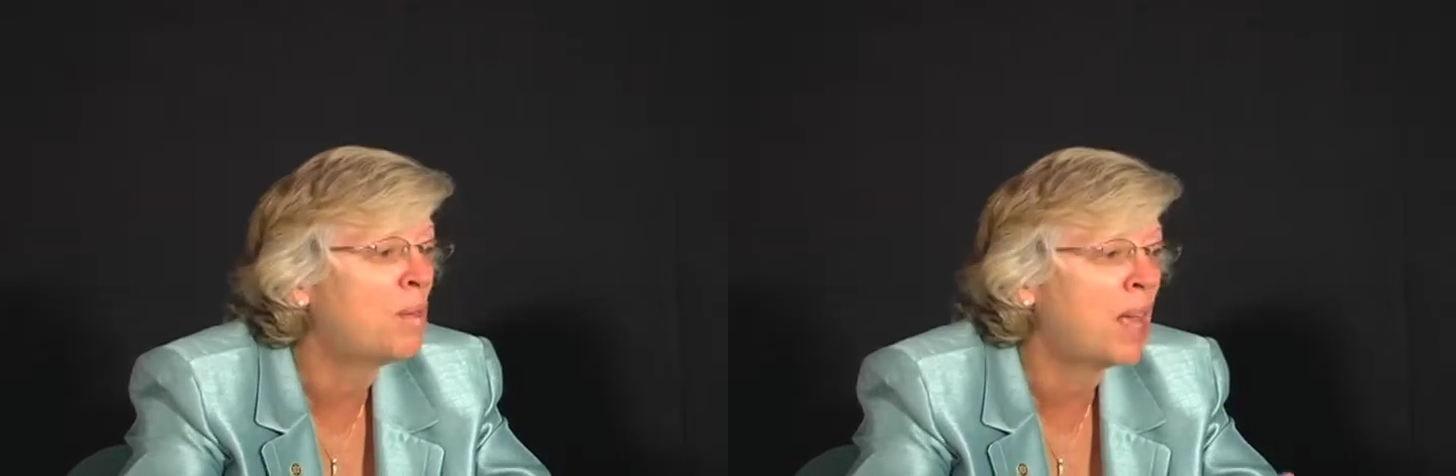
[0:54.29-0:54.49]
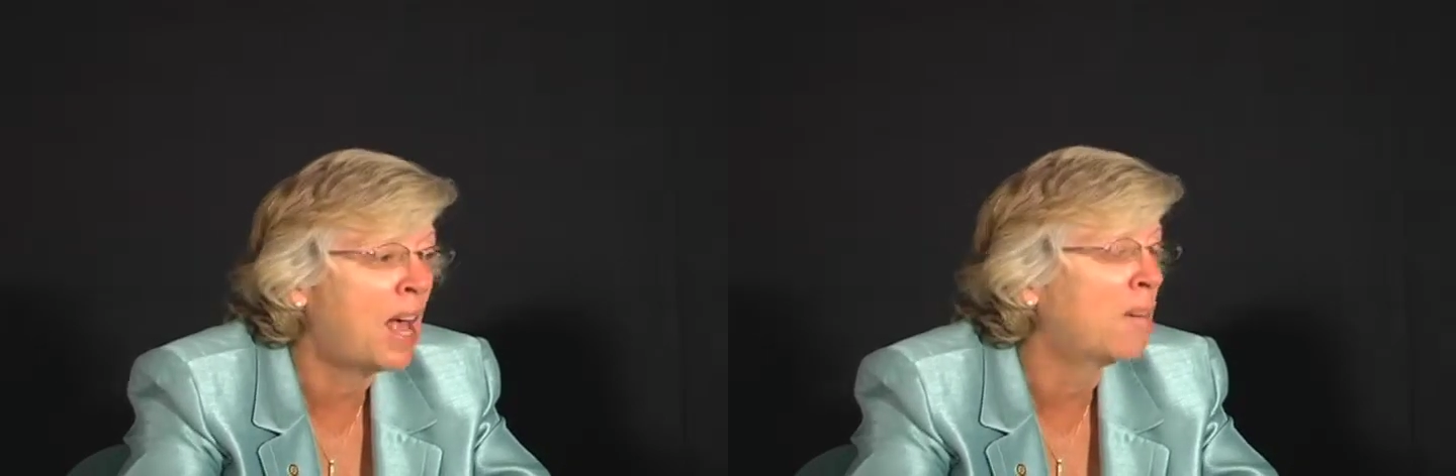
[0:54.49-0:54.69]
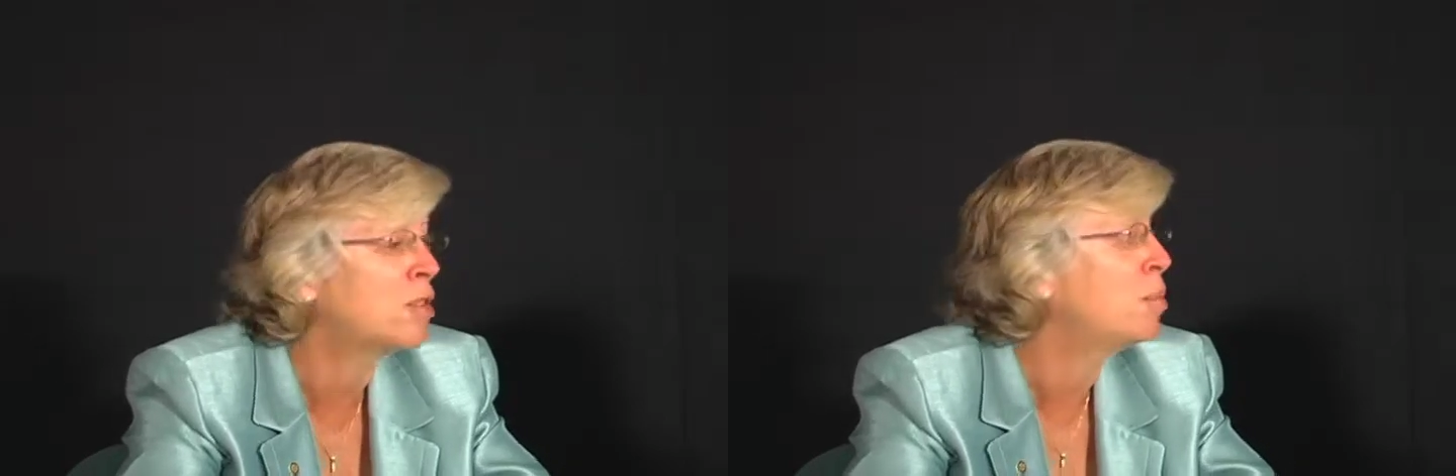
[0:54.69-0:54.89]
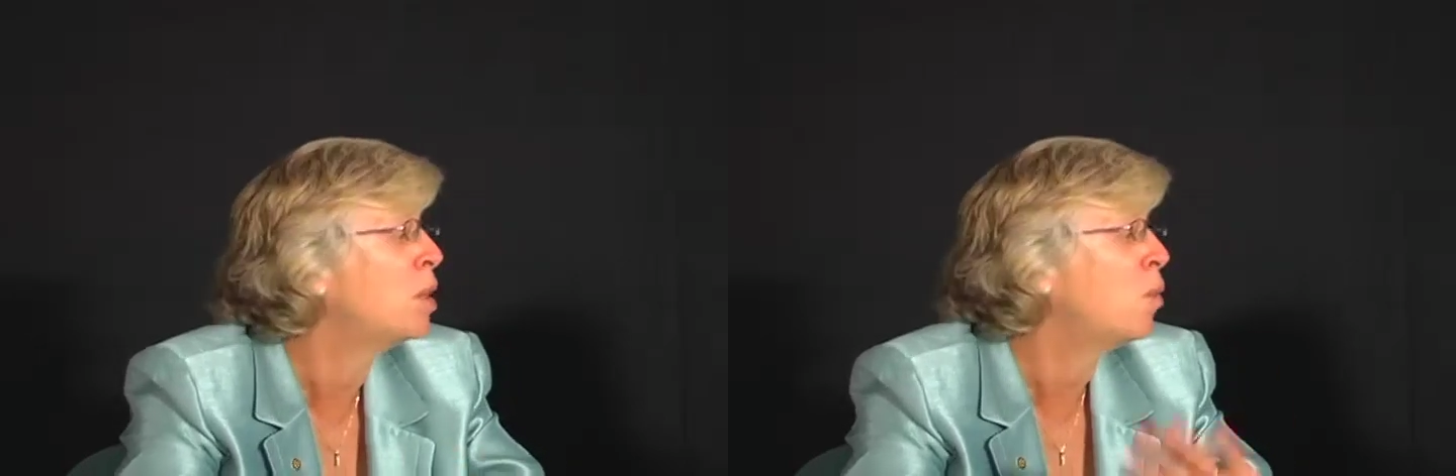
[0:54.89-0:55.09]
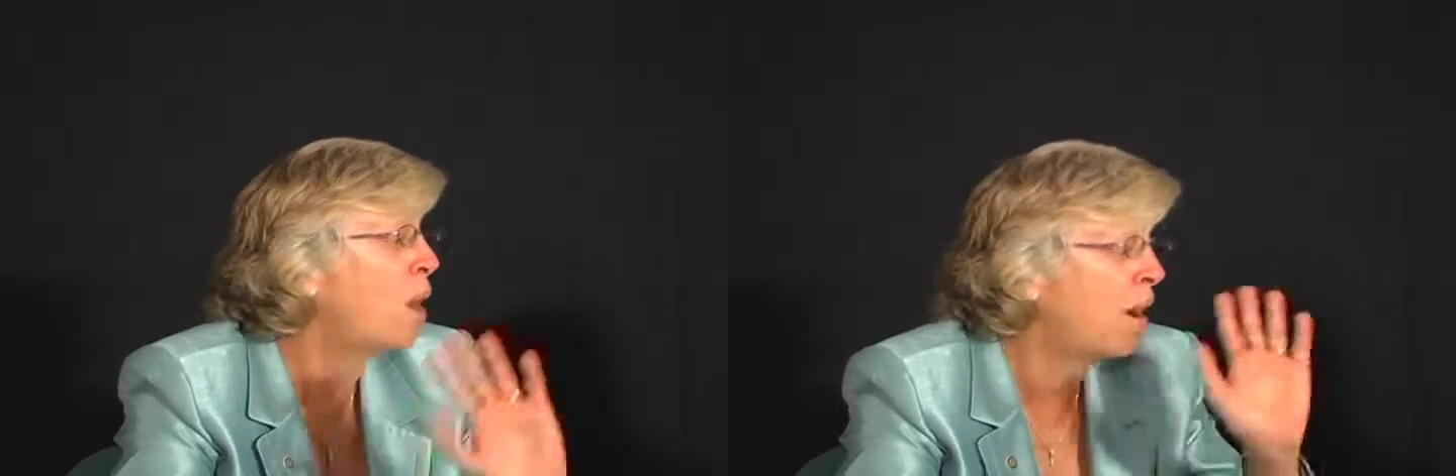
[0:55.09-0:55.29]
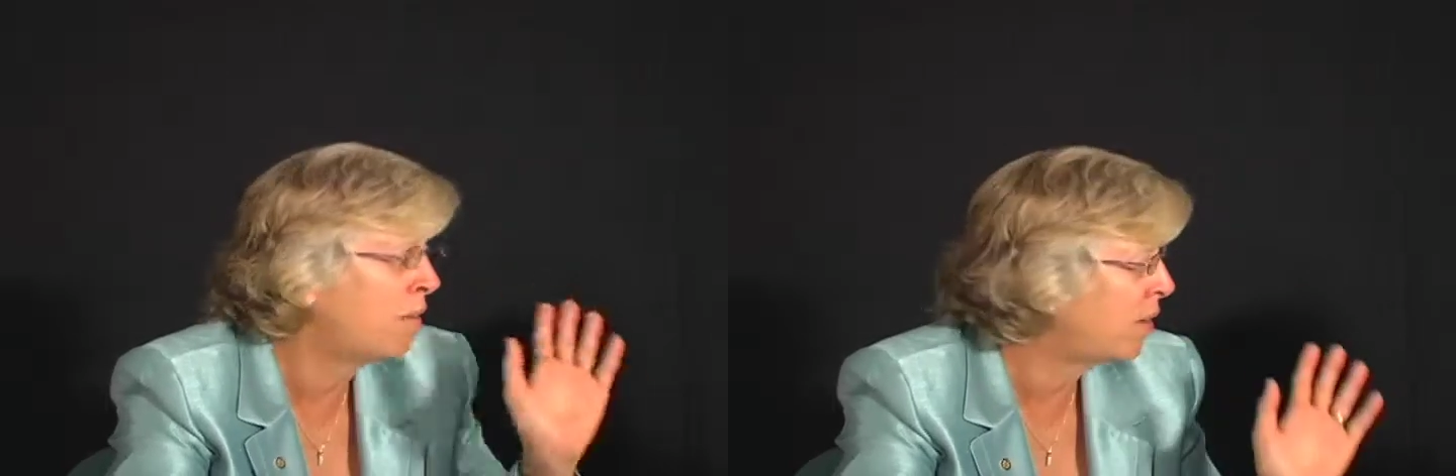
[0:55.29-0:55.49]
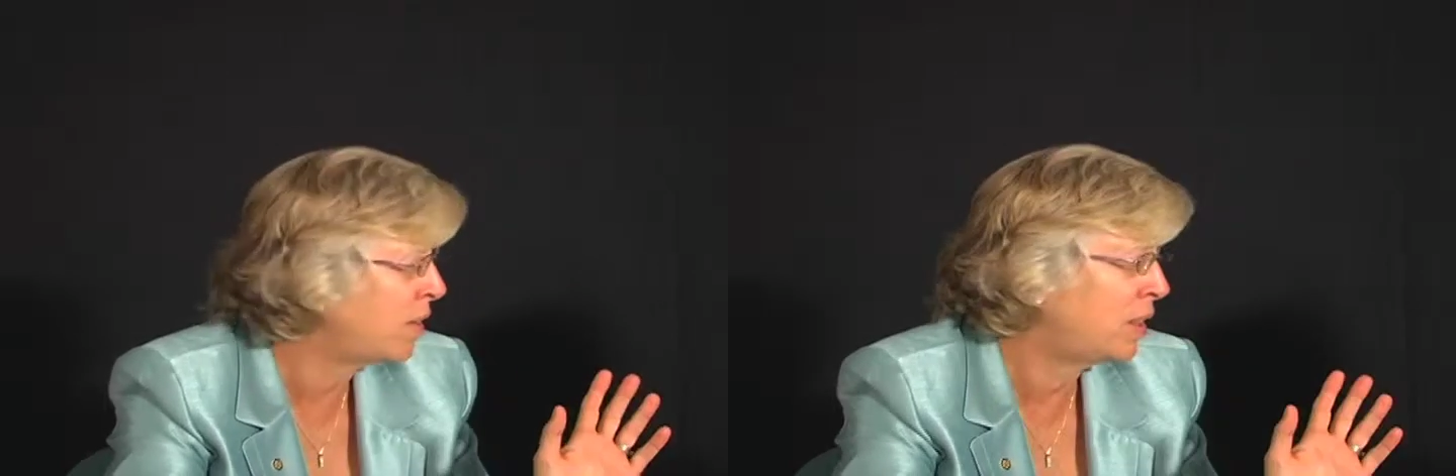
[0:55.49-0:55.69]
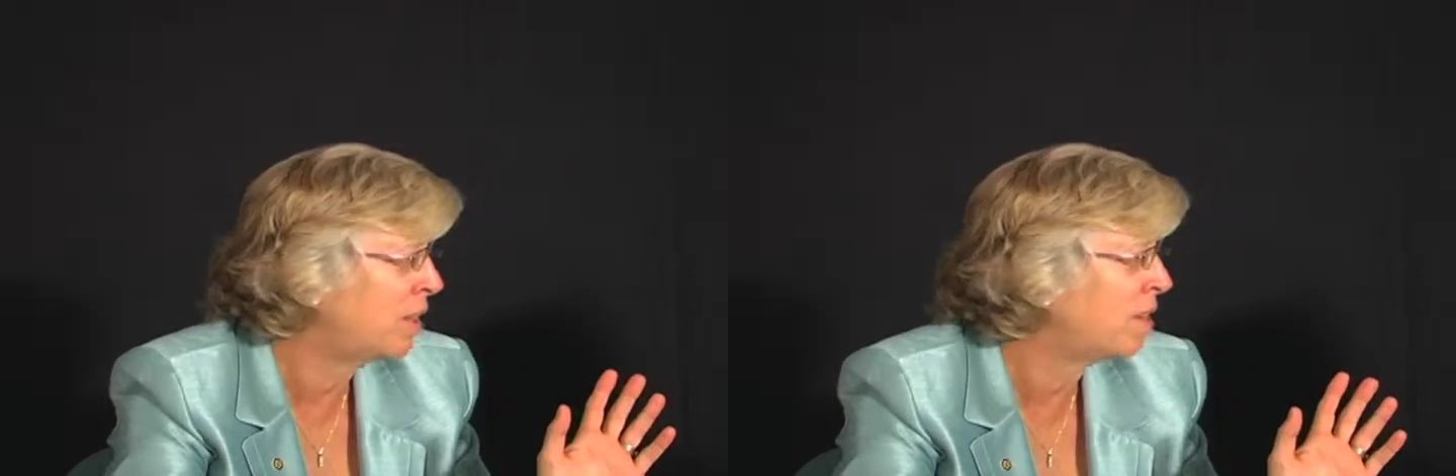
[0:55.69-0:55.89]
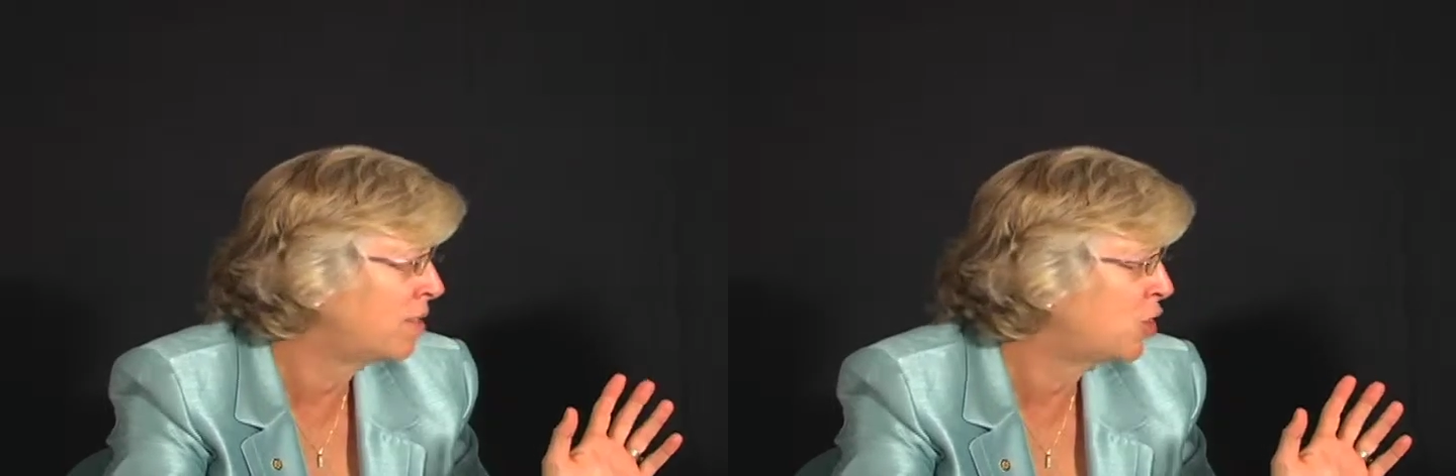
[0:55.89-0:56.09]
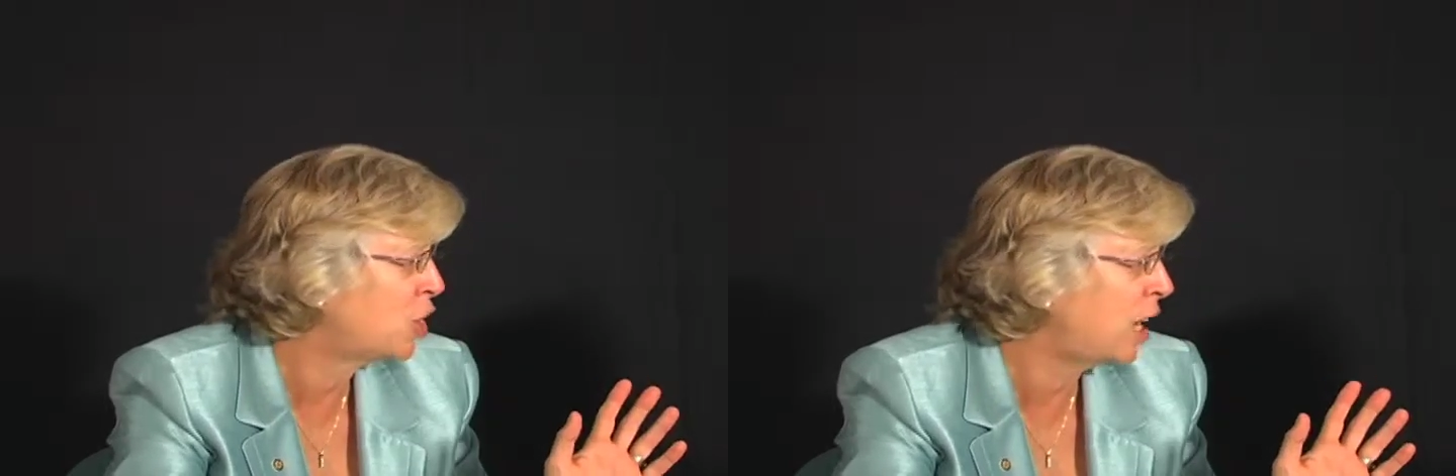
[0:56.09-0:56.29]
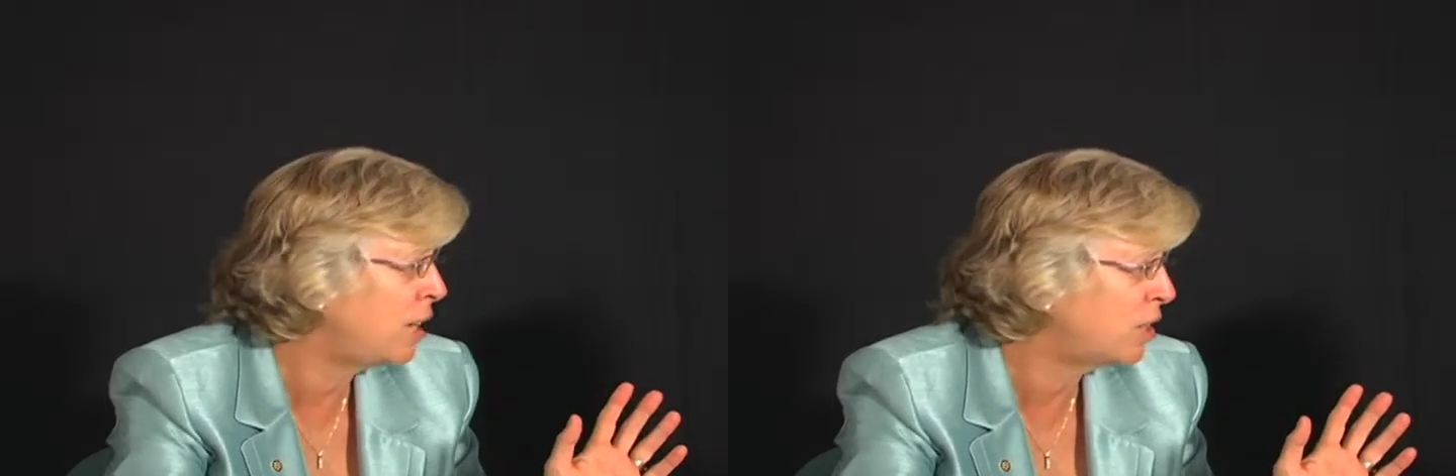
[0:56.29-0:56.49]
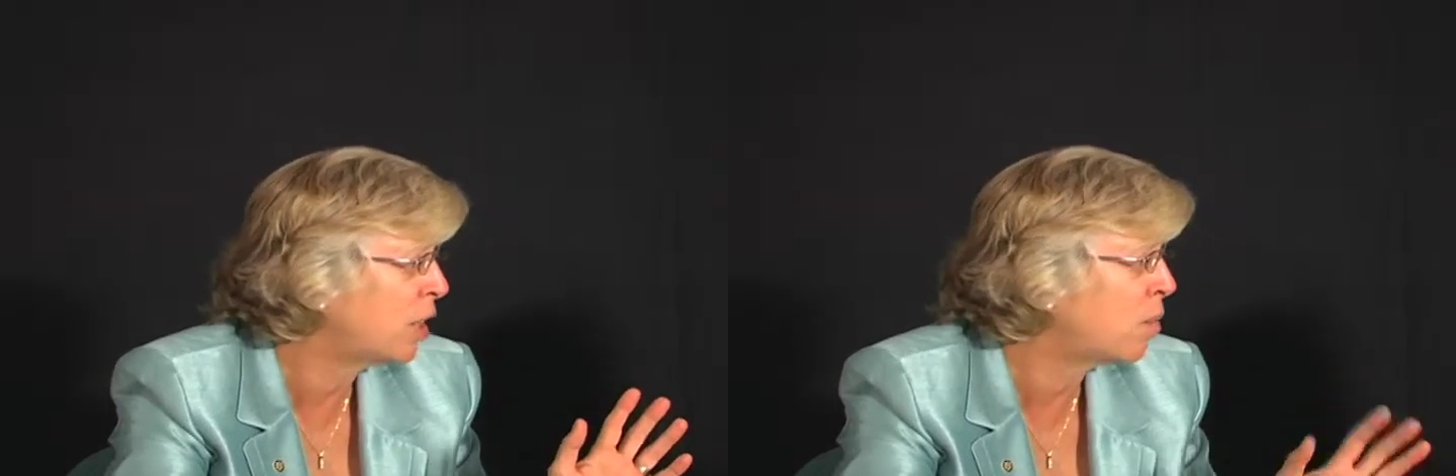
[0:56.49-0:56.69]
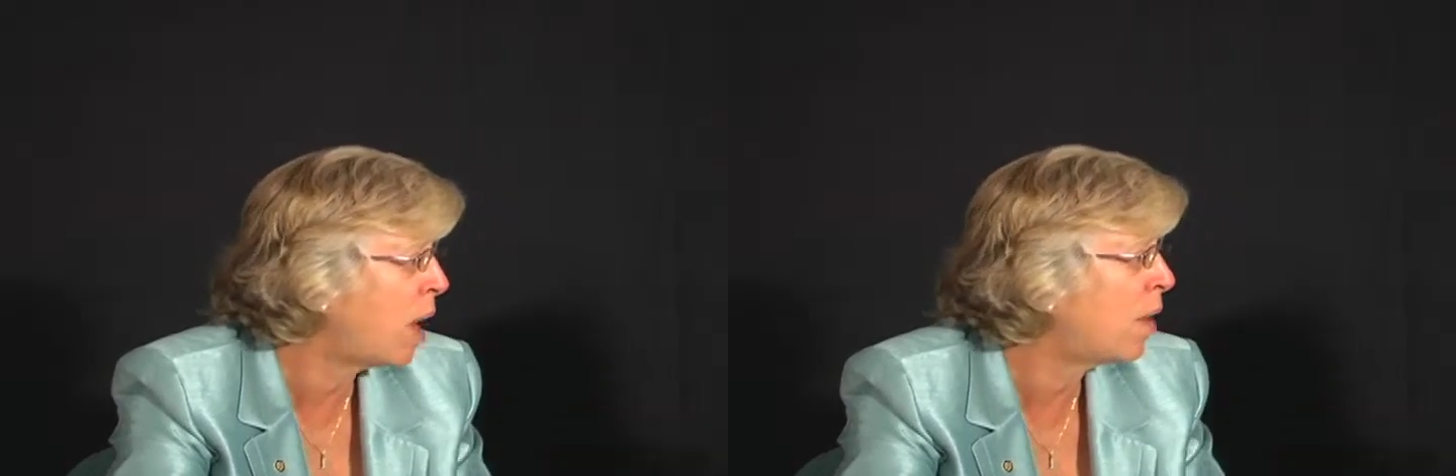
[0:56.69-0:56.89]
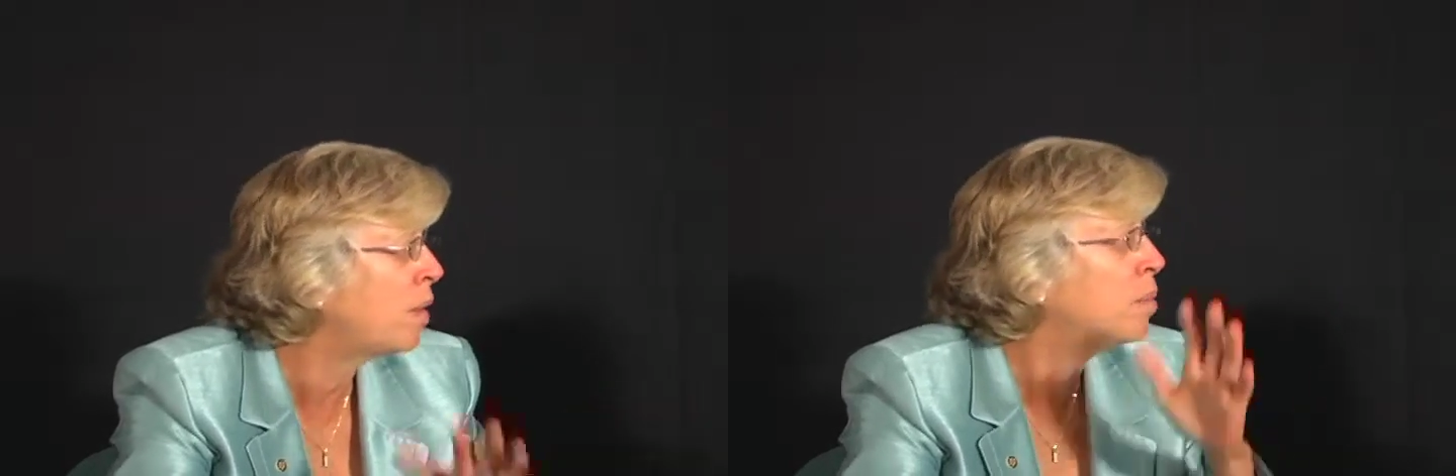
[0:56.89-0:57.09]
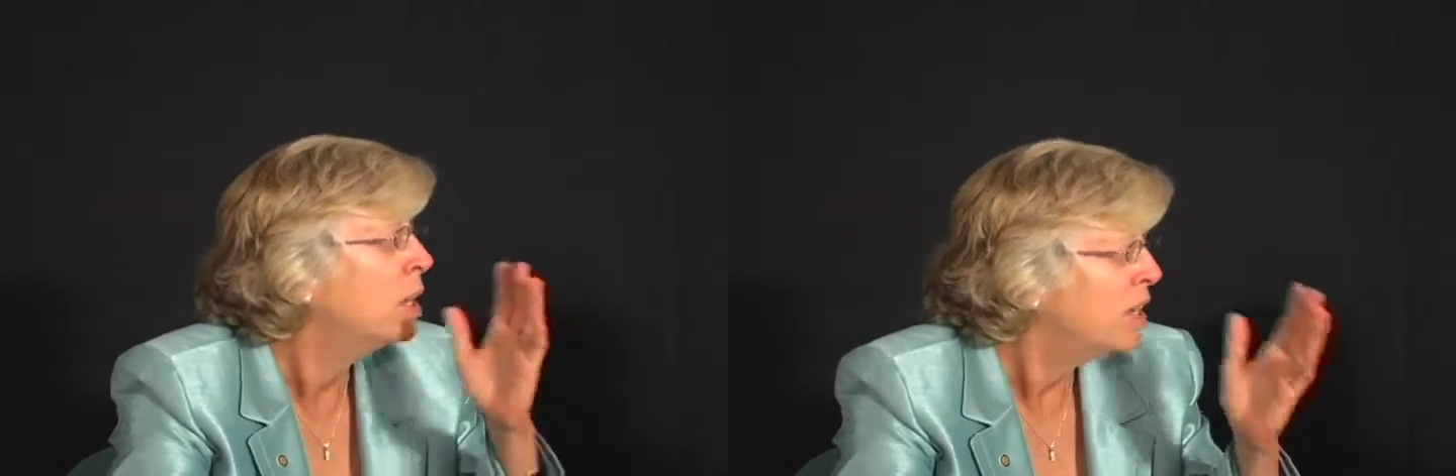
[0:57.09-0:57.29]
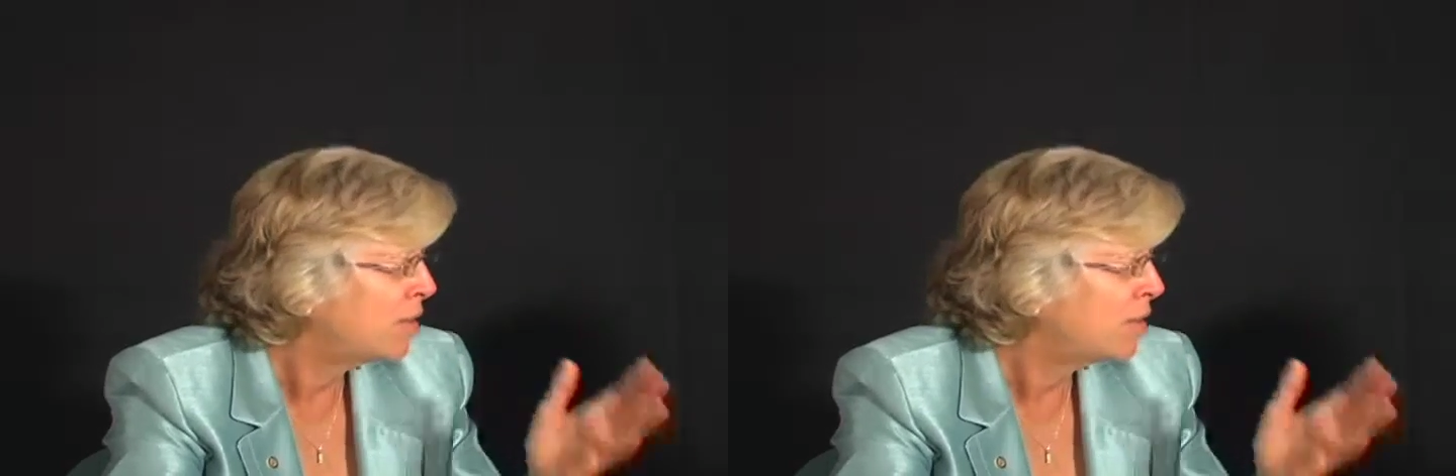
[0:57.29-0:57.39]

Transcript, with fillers: they have to be aware of everything that's changing around them,